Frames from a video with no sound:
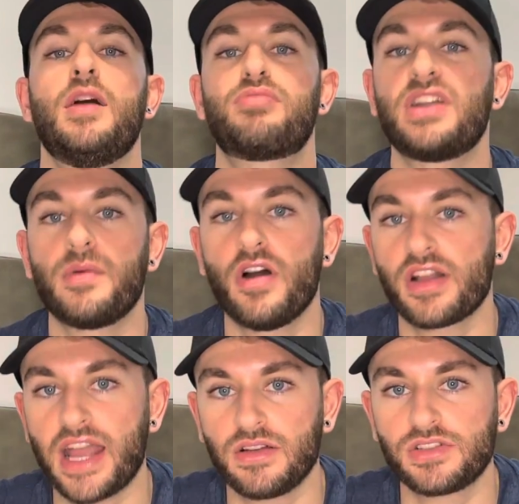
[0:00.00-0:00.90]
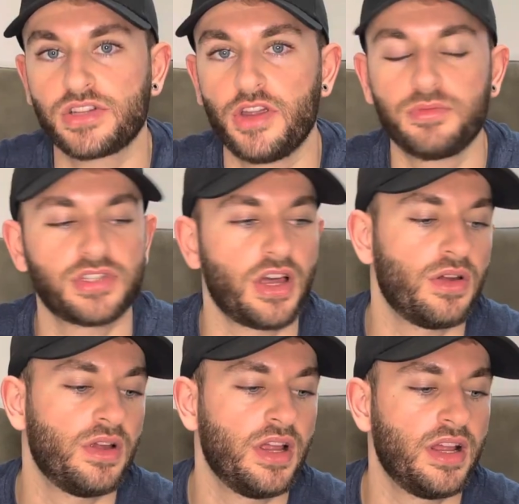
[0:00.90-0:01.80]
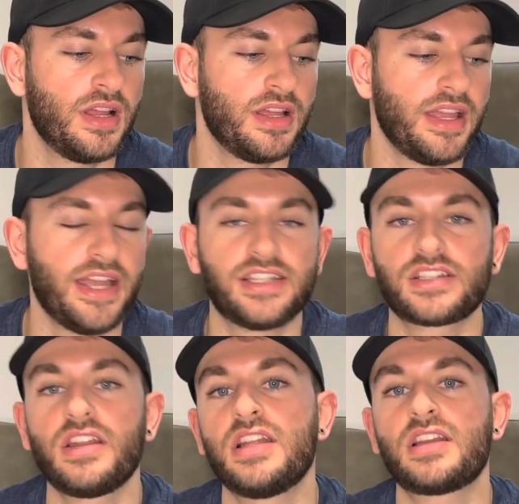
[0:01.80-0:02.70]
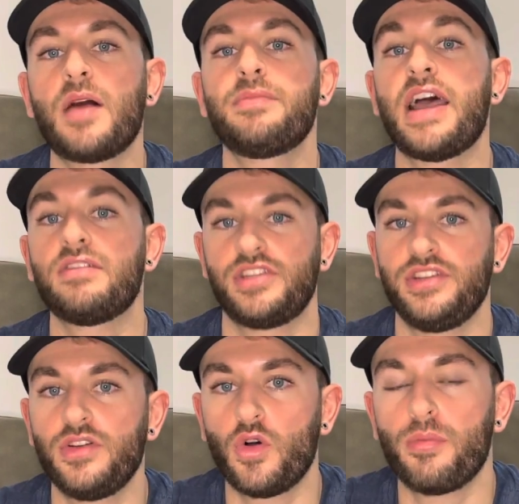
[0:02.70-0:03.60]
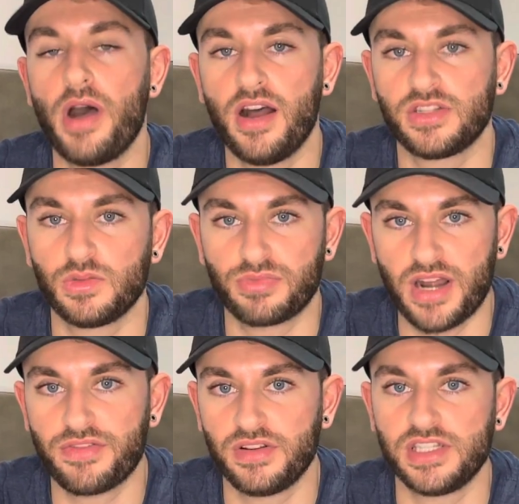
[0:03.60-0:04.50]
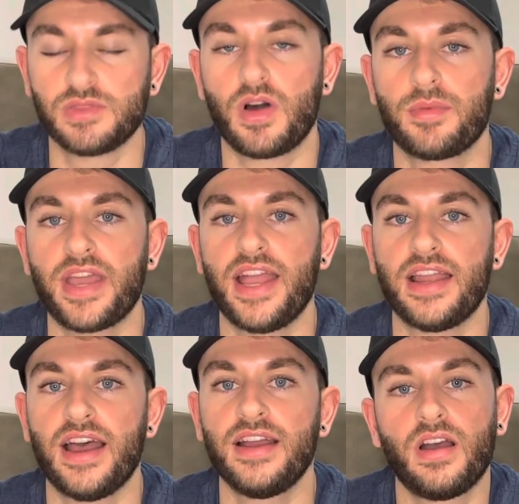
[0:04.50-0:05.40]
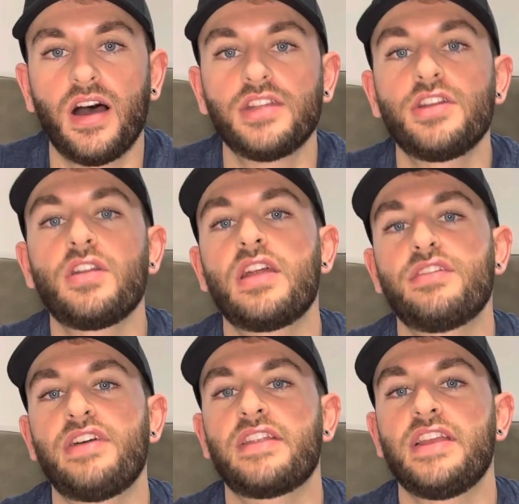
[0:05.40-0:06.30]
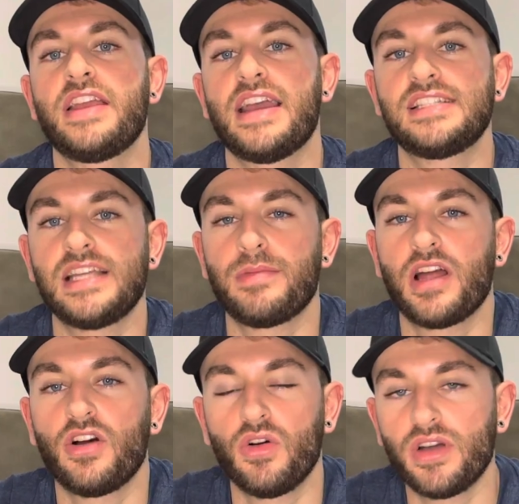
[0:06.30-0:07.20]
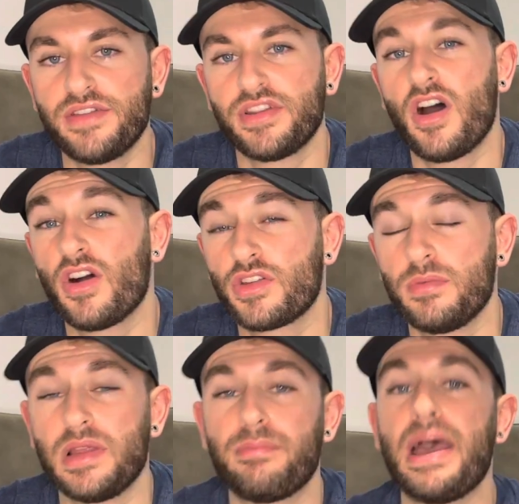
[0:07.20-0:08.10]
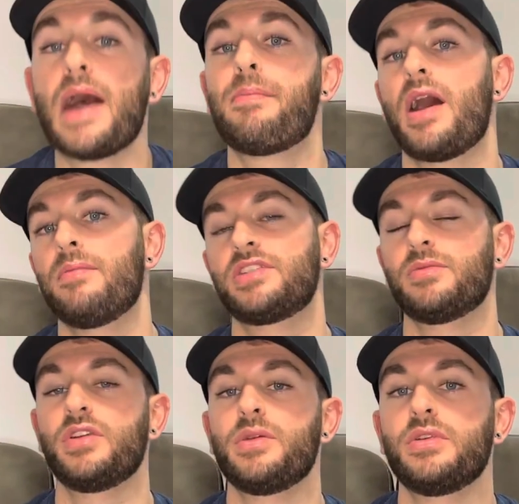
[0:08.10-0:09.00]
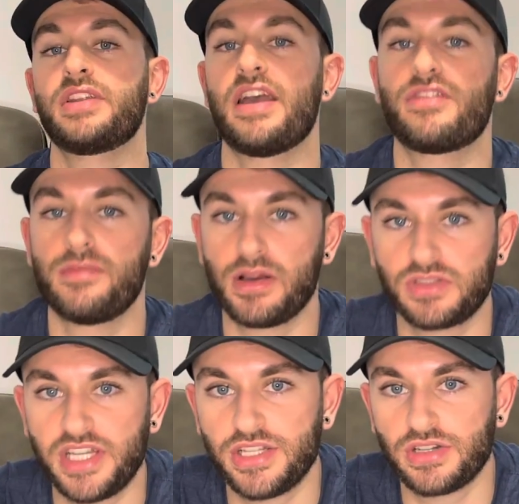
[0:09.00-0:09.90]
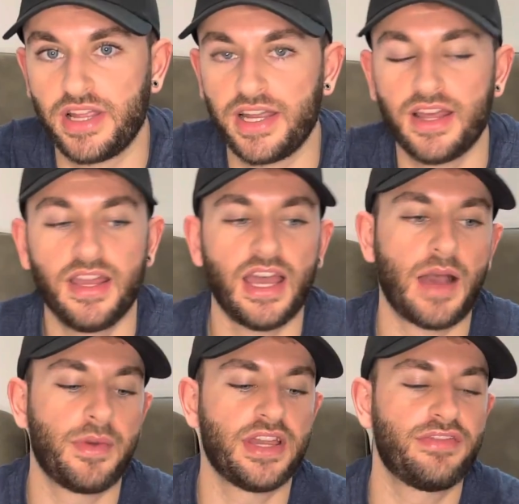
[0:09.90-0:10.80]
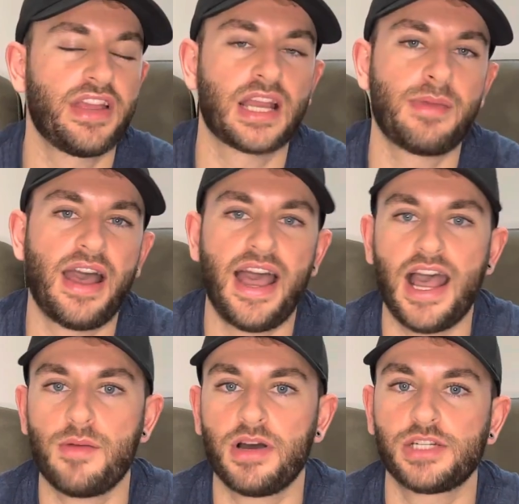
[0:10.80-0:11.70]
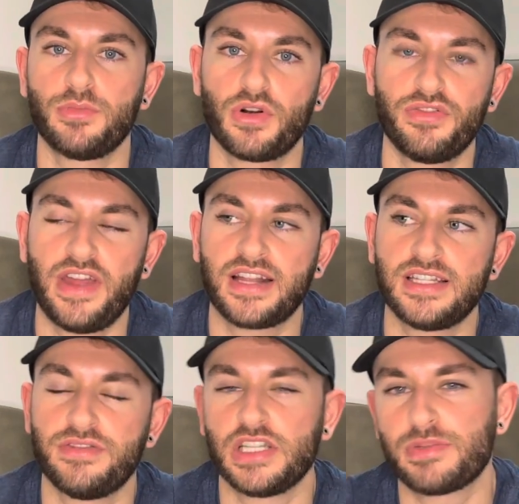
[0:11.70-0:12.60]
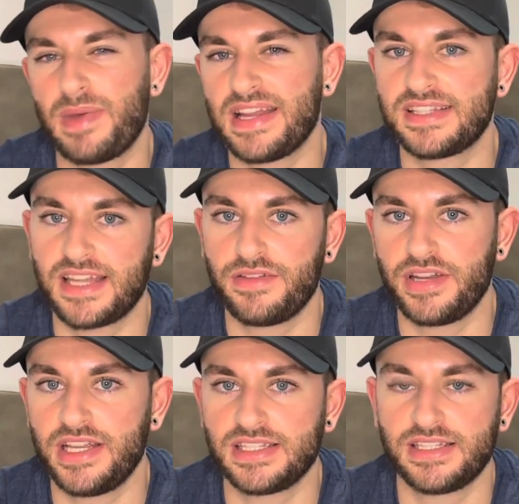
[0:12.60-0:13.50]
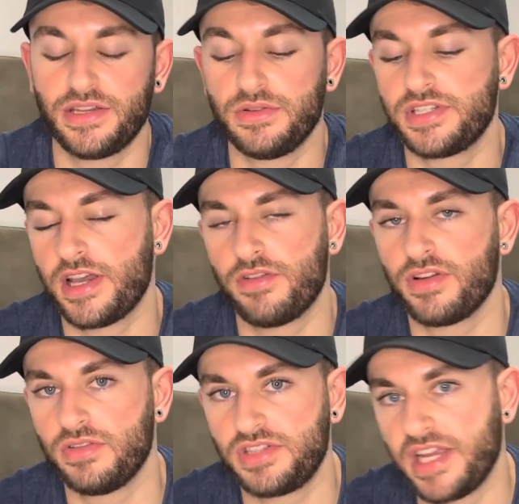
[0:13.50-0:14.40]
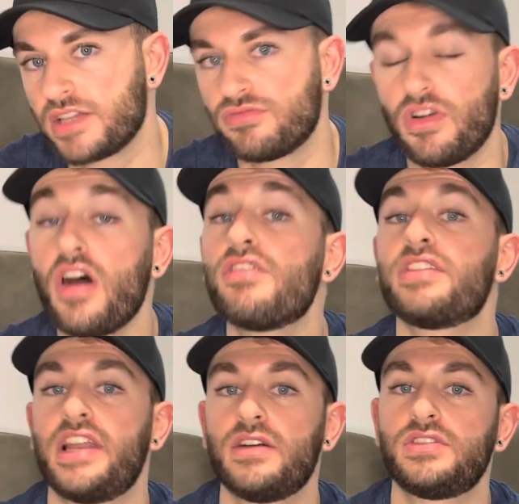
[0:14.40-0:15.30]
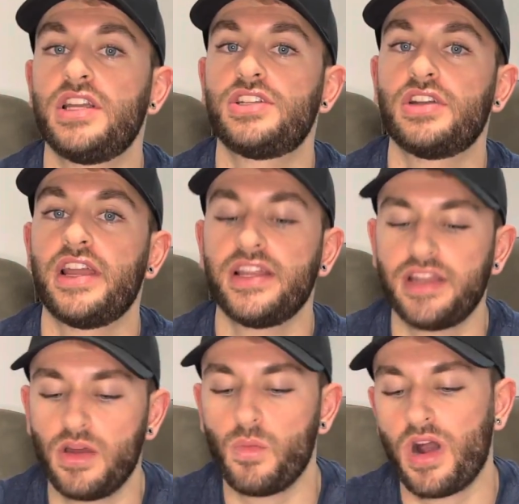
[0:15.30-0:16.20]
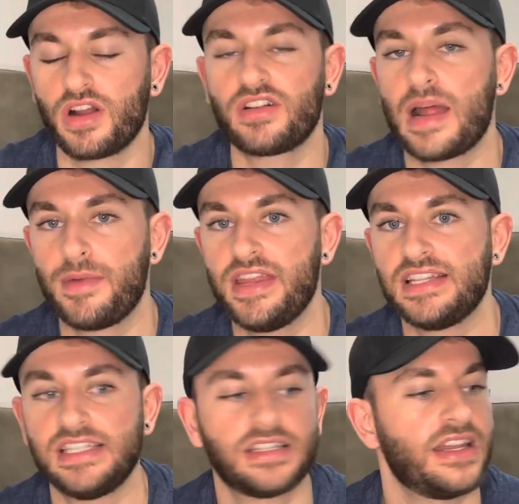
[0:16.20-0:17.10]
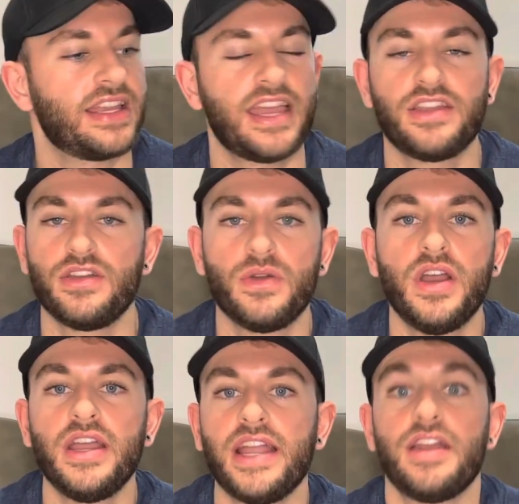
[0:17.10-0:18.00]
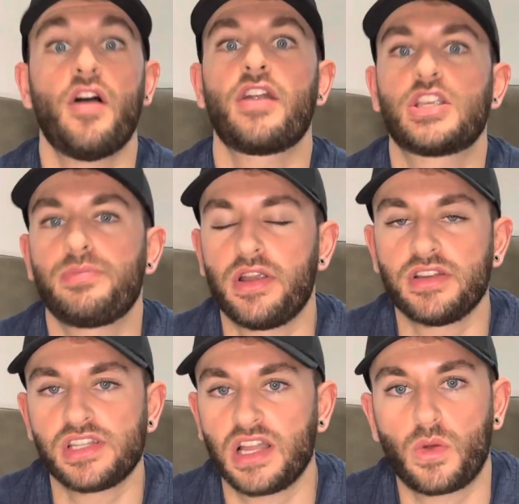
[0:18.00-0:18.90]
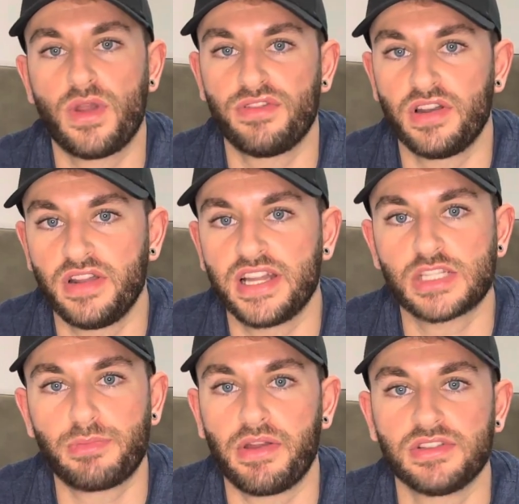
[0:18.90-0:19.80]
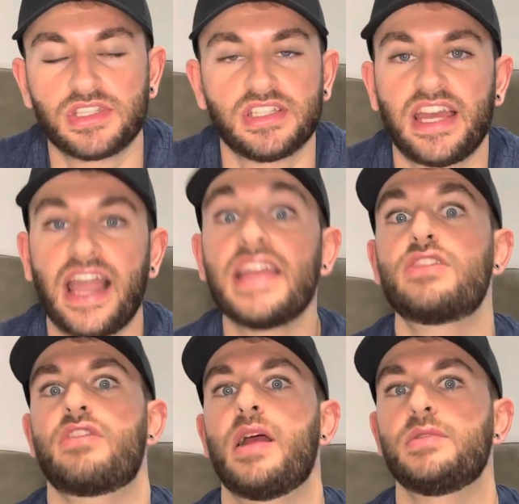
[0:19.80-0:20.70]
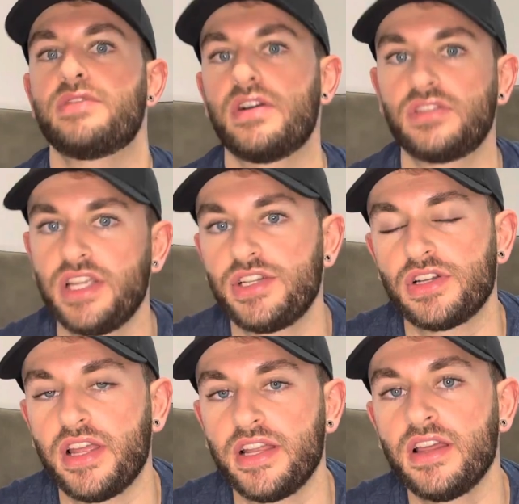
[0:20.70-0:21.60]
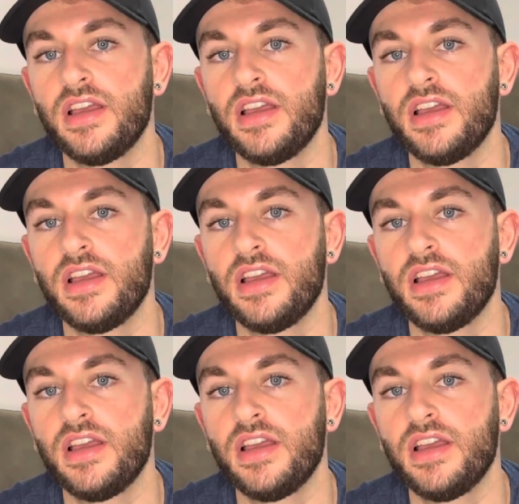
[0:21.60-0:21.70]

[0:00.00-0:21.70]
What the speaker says: pre-workout scoop. So it's going to come down to your personal preference is what I'm getting at. I do like the fact that you get similar or even arguably better pumps than what you would get from L-citrulline, and when you think about how much more effective and space saving it is to use CELLFLO6 rather than L-citrulline, you know, 1 gram of this is going to get you, in our experience, an equivalent experience to say 8 grams of L-citrulline.